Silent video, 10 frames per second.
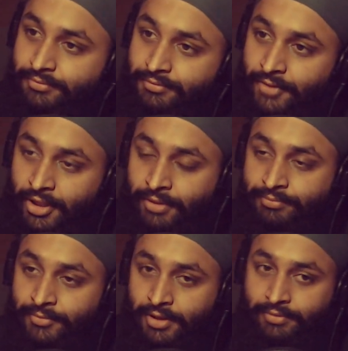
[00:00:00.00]
Yeah,
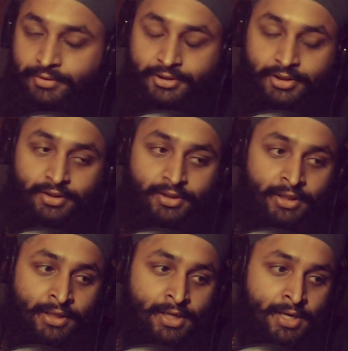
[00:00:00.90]
for sure.
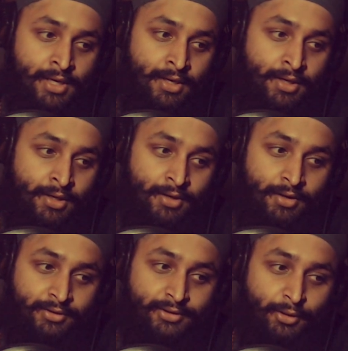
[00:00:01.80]

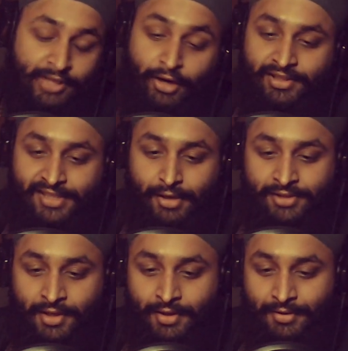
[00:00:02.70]
So, Terrace House, huh?